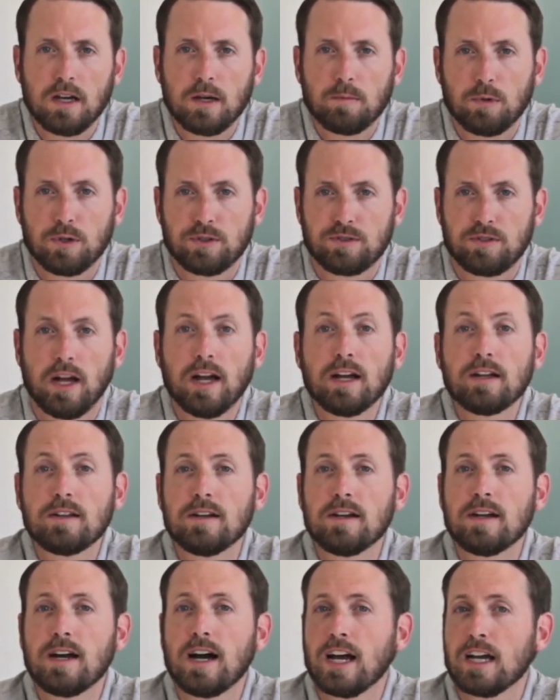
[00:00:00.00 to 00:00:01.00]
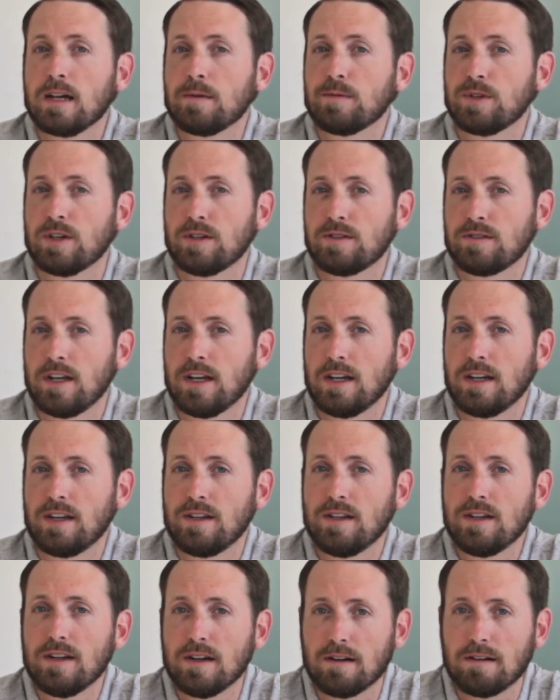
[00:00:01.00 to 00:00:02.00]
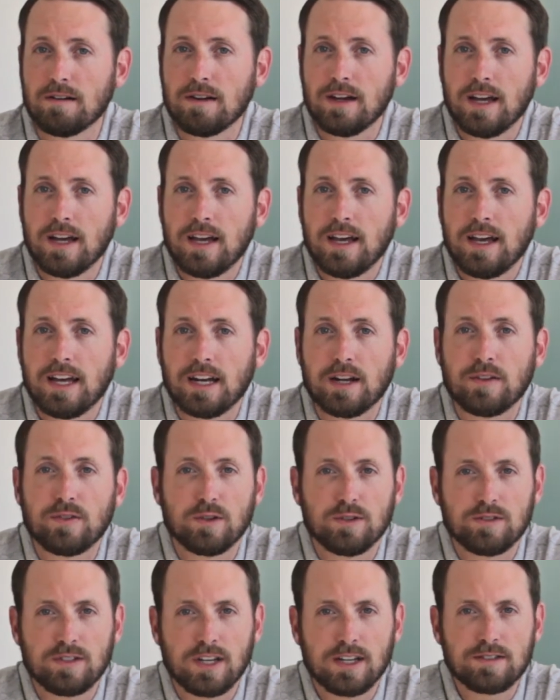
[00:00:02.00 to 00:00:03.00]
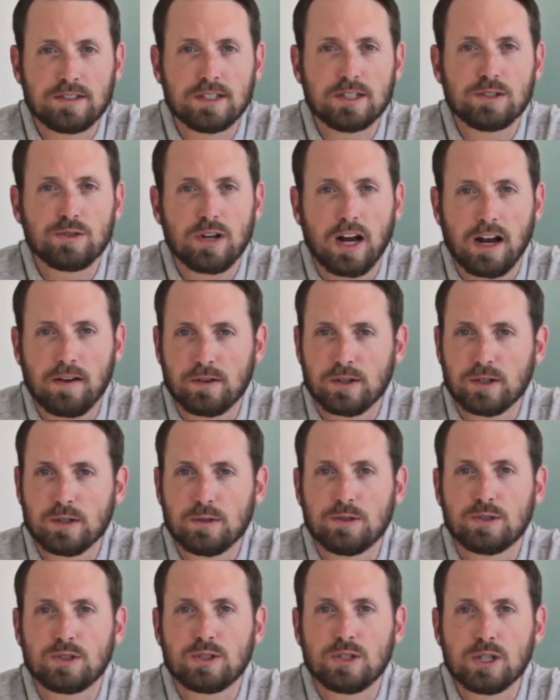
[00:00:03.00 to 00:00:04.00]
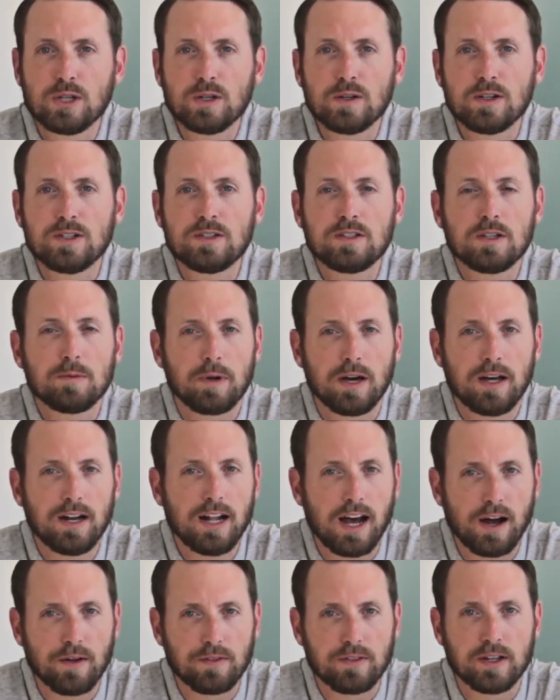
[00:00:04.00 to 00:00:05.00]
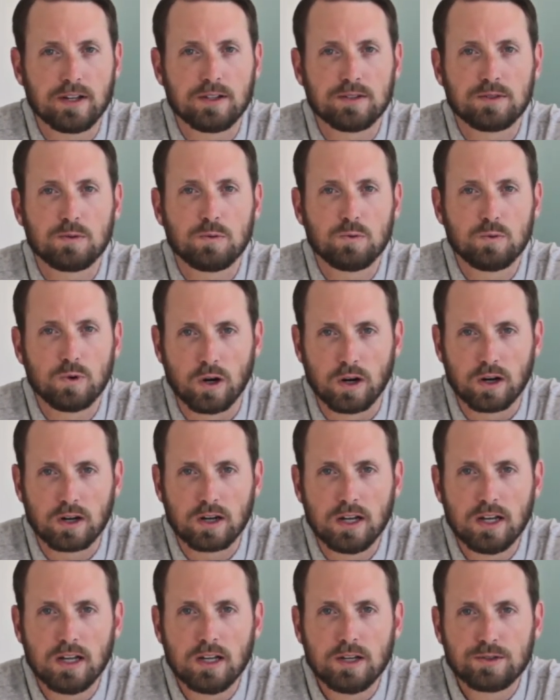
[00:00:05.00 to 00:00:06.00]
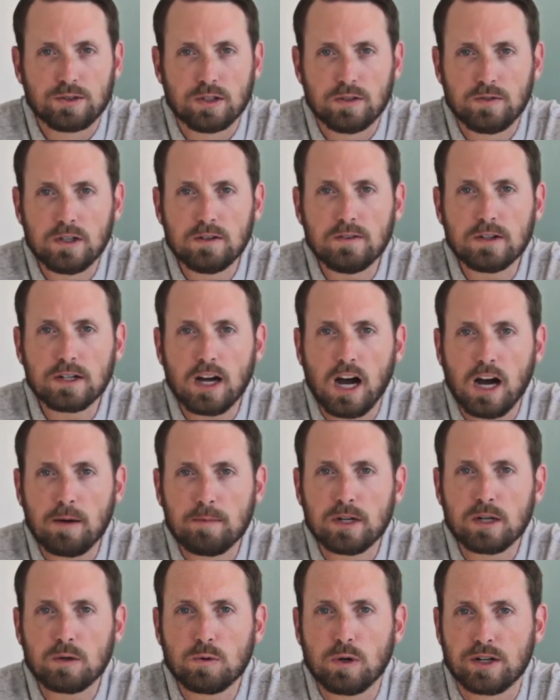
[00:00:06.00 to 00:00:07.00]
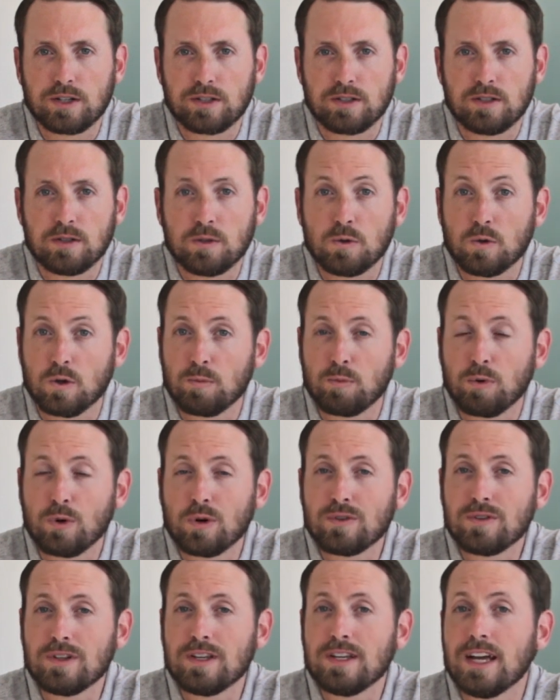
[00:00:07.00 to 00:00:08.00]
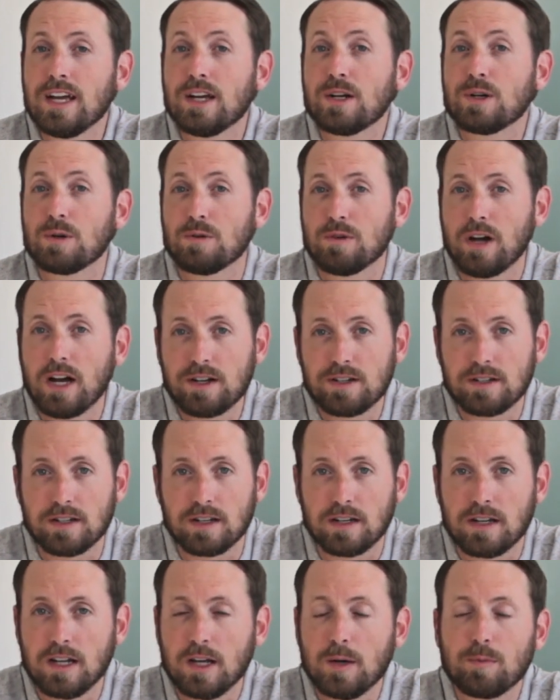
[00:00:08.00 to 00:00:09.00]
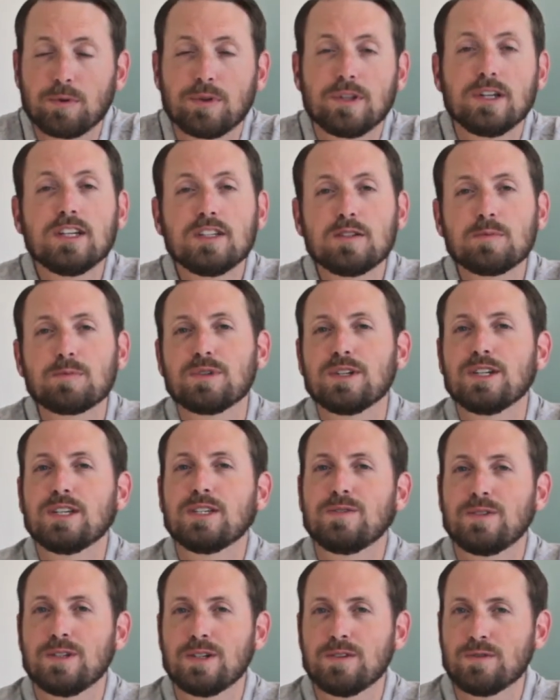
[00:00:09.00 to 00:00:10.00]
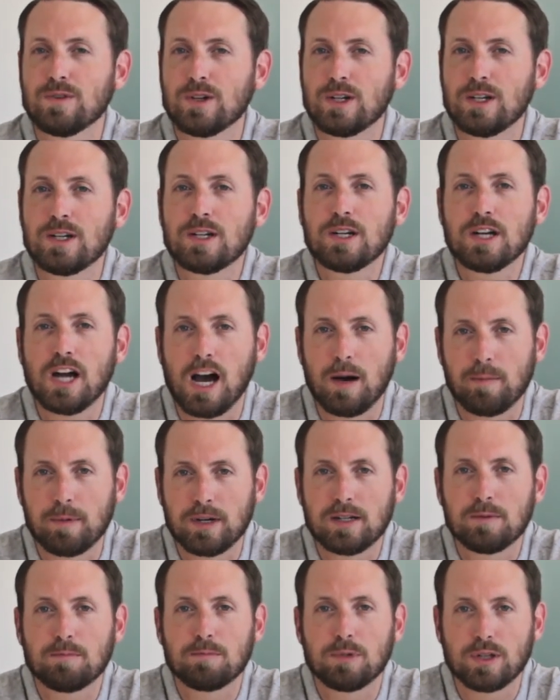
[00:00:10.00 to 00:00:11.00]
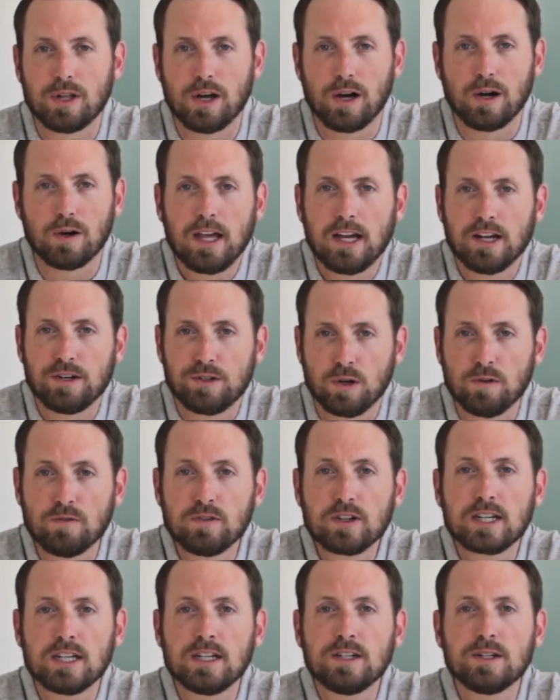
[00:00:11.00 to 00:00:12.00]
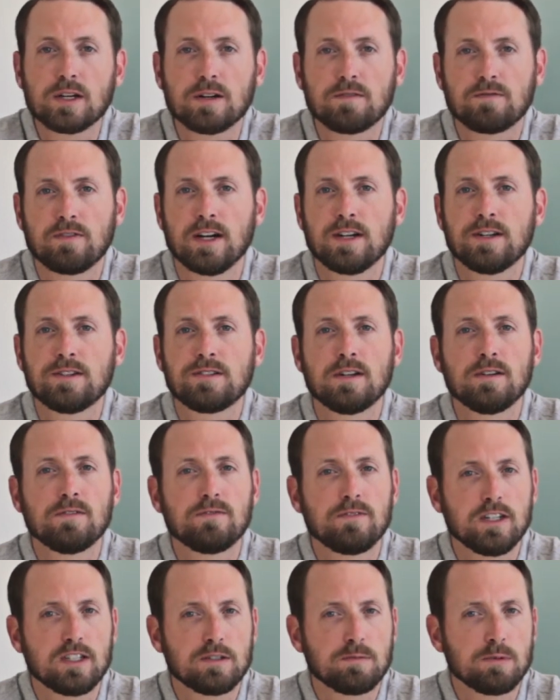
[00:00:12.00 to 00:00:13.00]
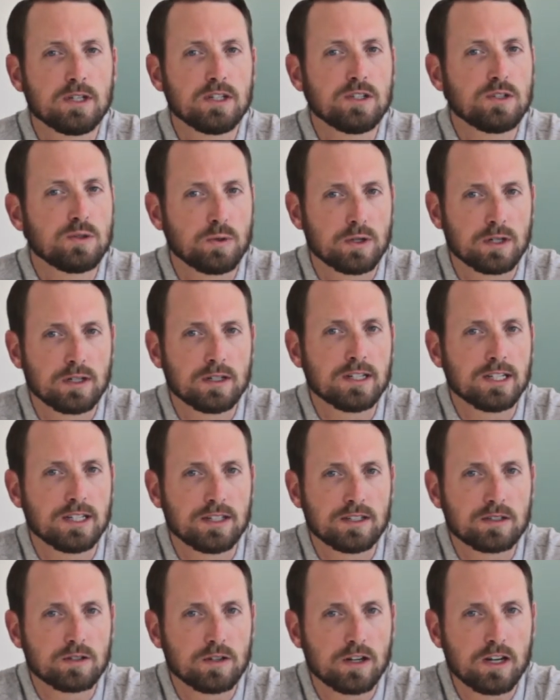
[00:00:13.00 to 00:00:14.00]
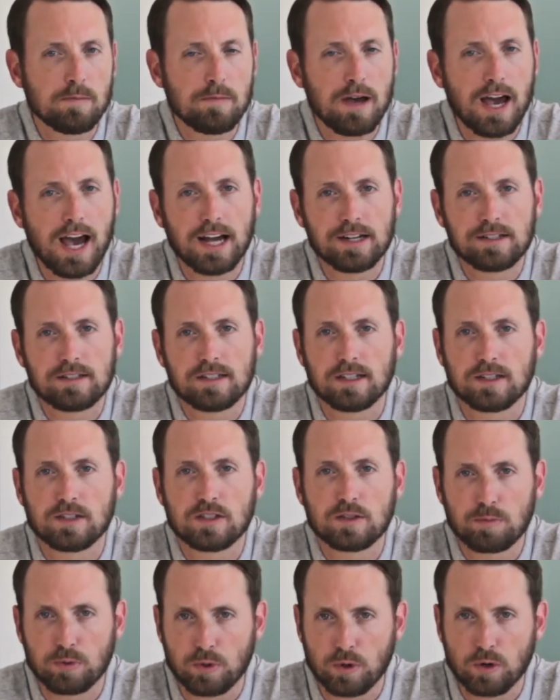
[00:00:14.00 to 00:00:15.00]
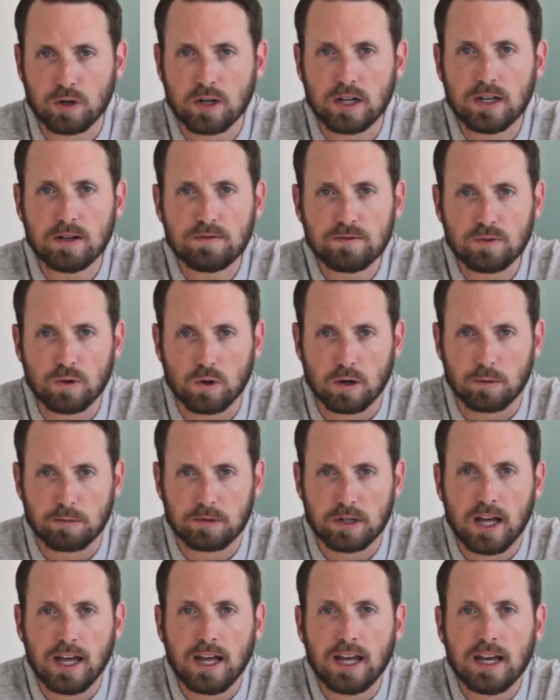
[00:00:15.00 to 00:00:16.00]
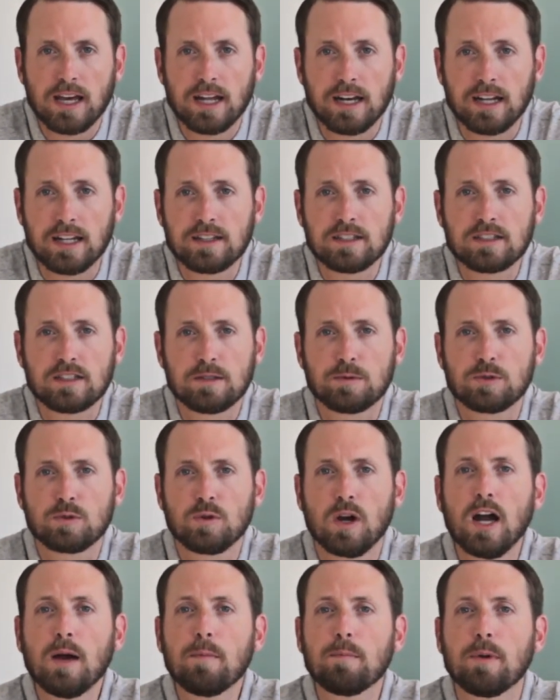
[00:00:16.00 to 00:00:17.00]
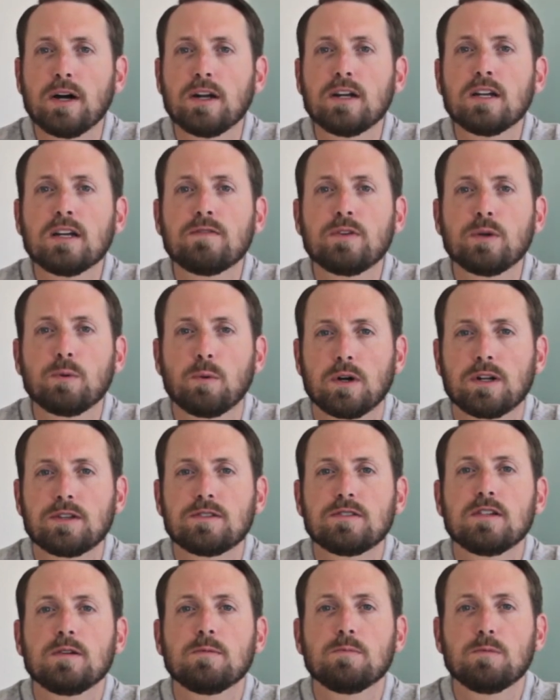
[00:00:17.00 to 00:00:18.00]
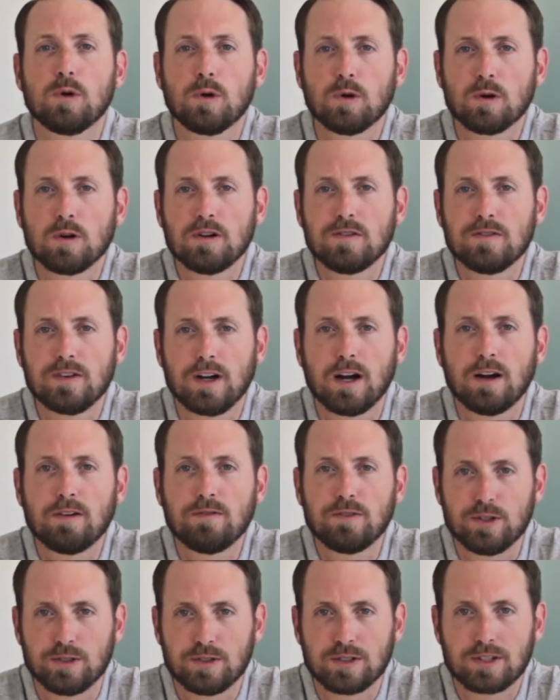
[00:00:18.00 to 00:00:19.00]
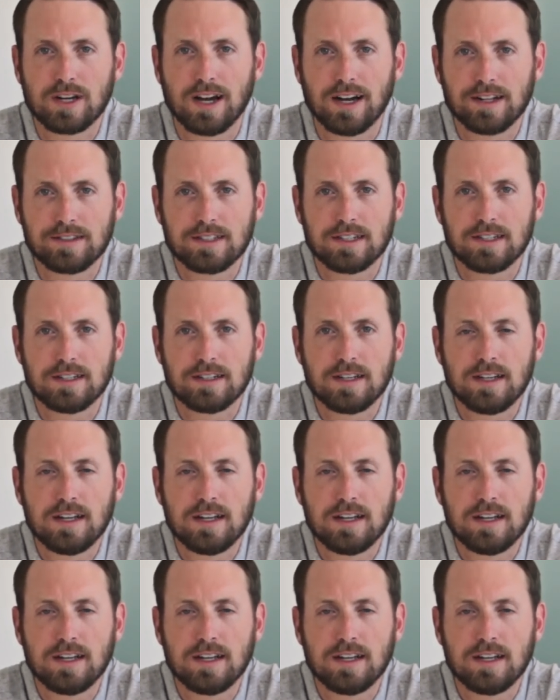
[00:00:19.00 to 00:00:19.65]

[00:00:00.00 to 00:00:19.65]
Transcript: Most likely, I am just like you, an enthusiastic traveler who is curious about how things work. So if you have a comment, question, or importantly, a correction, please, please feel free to comment below. And don't forget, you can find us on Facebook, Twitter, and Instagram at Explore Informed, and hit the subscribe button if you want to see more of our future content.